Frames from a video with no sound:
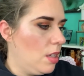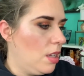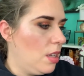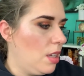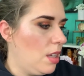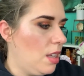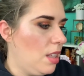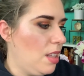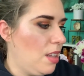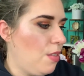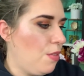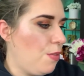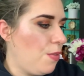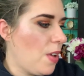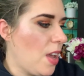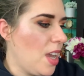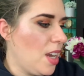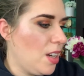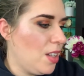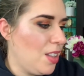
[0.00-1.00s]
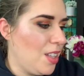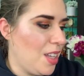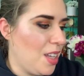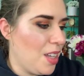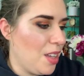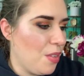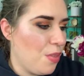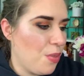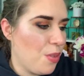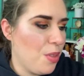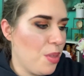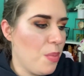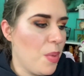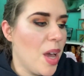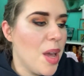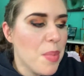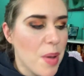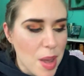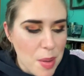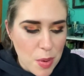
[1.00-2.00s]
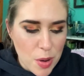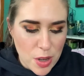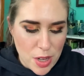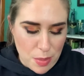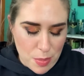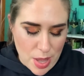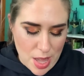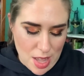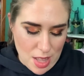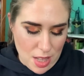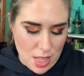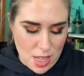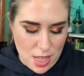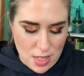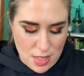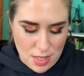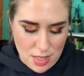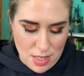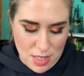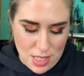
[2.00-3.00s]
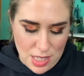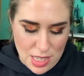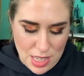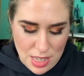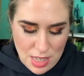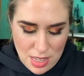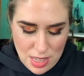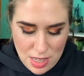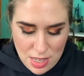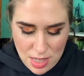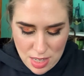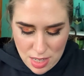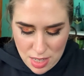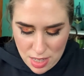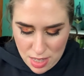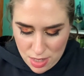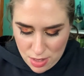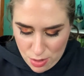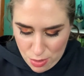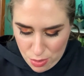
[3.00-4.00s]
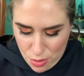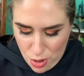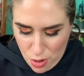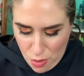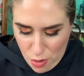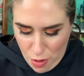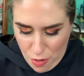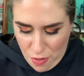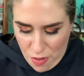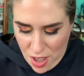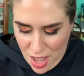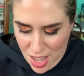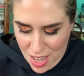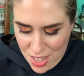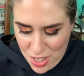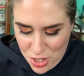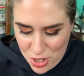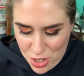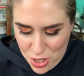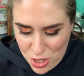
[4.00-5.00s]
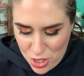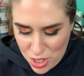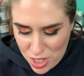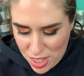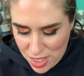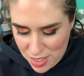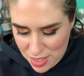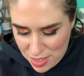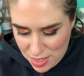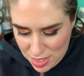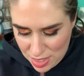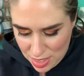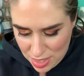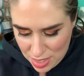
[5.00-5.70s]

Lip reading: And then finally, for the Bye Bye Birdie palette. Don't know if I should just...